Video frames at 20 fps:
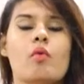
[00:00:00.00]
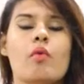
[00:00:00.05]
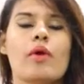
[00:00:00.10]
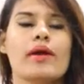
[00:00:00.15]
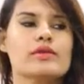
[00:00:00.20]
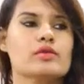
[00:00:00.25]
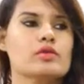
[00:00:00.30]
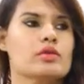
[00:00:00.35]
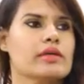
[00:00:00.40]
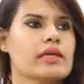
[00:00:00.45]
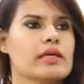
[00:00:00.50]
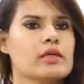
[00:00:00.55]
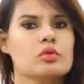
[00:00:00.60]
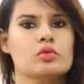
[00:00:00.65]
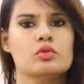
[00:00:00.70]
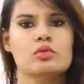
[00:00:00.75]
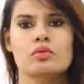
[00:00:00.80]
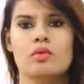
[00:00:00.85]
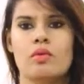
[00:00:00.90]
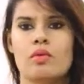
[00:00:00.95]
Where is your
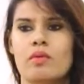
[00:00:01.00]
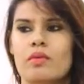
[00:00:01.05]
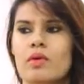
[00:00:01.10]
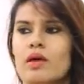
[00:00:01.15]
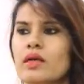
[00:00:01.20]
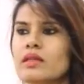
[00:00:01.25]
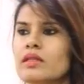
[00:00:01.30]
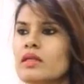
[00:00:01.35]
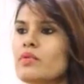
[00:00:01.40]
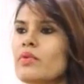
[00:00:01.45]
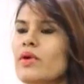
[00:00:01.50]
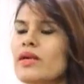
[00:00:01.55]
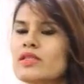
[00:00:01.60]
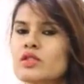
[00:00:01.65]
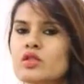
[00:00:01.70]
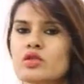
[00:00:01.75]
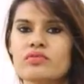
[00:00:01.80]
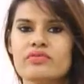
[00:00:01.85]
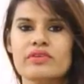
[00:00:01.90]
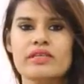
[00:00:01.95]
Ketu? Then where is
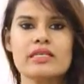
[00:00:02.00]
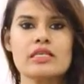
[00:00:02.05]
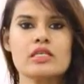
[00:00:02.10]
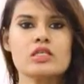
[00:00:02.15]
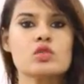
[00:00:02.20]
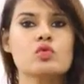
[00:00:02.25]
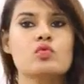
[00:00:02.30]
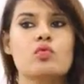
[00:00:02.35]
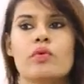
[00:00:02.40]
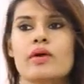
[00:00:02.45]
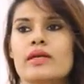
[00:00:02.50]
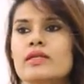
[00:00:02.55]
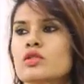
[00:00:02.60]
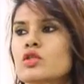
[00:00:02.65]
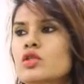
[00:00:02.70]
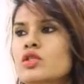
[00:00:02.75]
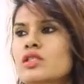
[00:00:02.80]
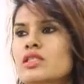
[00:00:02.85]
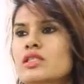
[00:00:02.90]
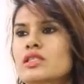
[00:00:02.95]
your Venus? Where is
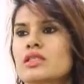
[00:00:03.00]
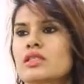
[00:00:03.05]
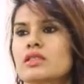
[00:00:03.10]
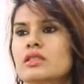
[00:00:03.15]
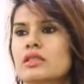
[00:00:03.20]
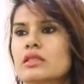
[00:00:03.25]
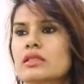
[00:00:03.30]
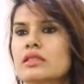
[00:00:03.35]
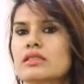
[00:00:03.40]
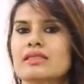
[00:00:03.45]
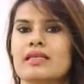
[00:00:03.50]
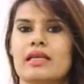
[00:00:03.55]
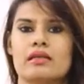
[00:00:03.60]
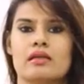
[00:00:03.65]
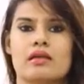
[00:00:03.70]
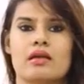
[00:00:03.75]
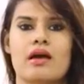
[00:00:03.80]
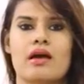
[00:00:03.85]
your Sun?